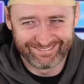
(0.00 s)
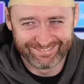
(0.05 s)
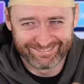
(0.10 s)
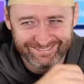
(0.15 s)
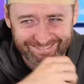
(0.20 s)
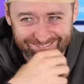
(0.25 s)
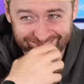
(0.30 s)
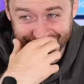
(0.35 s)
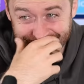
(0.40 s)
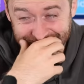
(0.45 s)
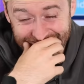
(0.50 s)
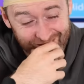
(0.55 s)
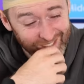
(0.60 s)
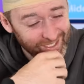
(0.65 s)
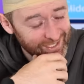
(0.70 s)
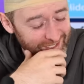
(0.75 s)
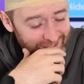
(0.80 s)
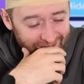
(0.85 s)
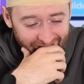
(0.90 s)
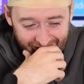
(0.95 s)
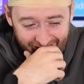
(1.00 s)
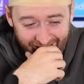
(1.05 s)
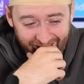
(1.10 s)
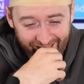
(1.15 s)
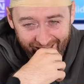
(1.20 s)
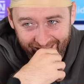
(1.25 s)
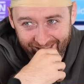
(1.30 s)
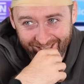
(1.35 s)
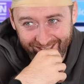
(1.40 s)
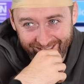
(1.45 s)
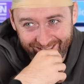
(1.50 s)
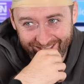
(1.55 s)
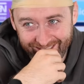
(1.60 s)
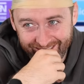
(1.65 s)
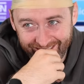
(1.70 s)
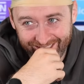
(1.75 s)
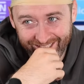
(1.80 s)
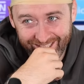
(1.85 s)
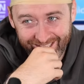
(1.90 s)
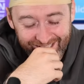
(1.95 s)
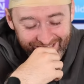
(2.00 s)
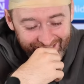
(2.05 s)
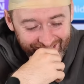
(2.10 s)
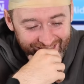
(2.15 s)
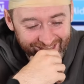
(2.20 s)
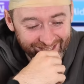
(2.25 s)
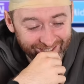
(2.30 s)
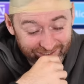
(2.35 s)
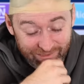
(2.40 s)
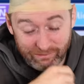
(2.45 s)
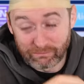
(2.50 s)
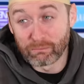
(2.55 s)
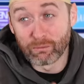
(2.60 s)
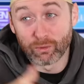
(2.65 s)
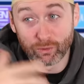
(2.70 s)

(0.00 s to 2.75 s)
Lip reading: Are you proud of that, Pep?